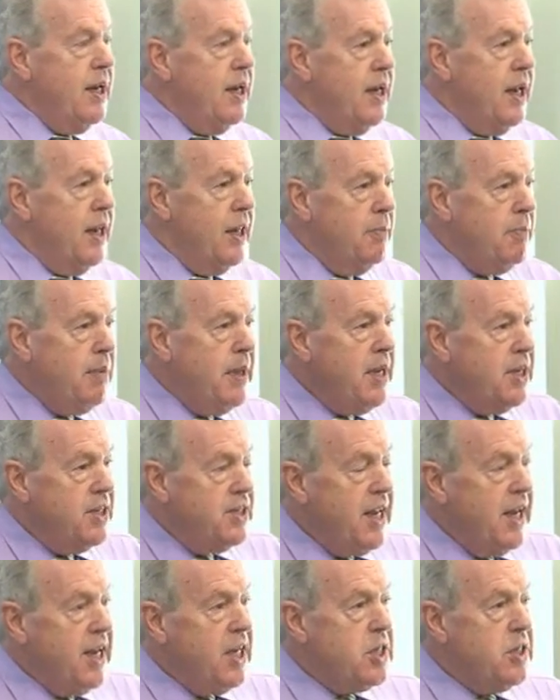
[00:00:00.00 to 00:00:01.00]
Now the
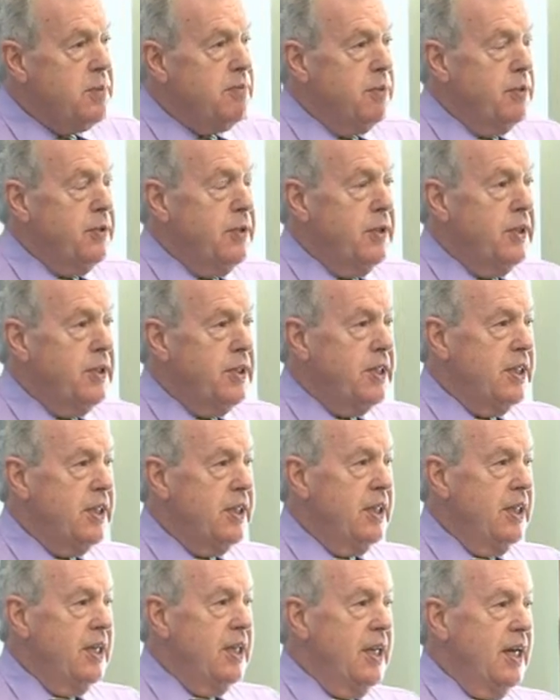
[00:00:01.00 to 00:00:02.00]
biggest export
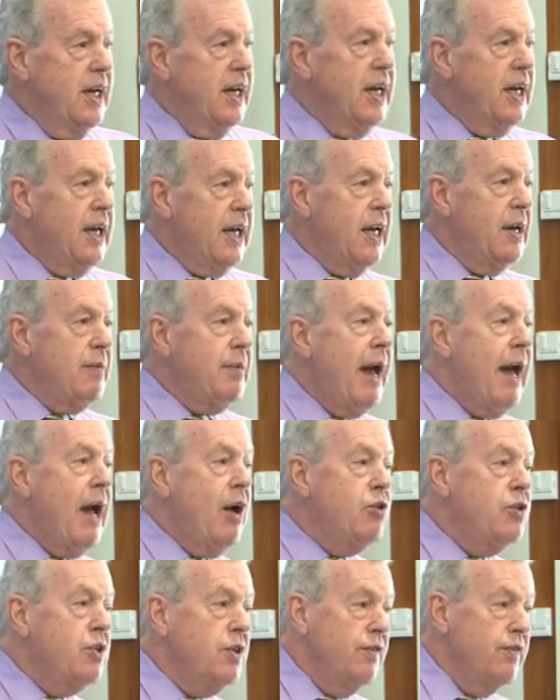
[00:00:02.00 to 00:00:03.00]

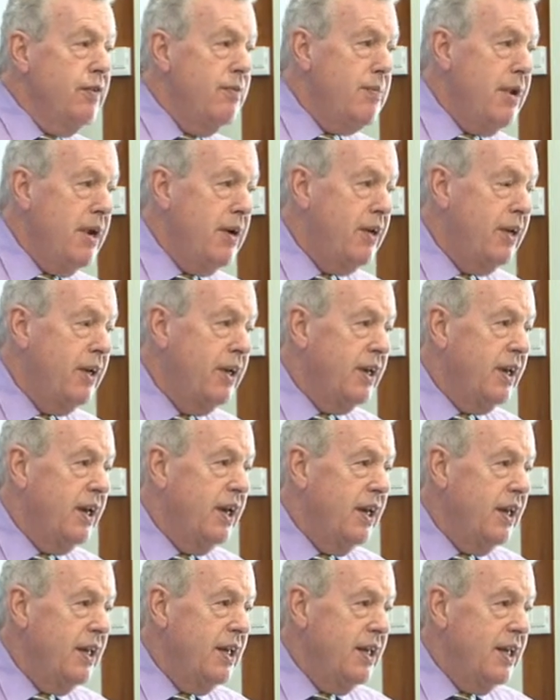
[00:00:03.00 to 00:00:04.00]
out of
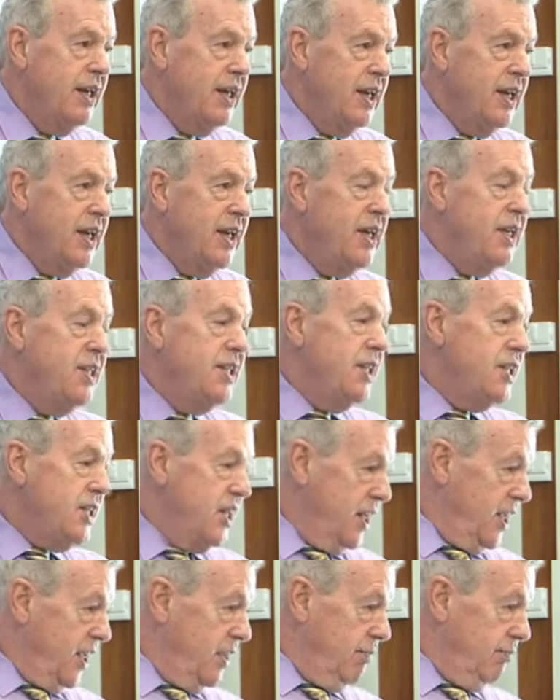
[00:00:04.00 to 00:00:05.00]
America is
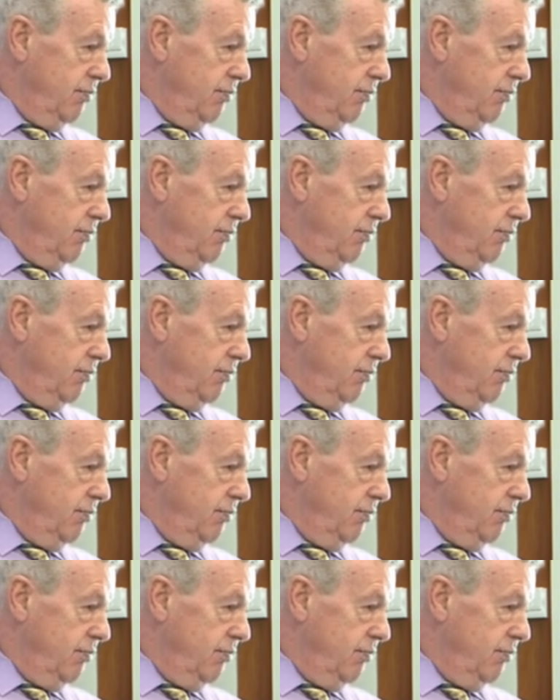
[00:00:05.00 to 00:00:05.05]
Italy.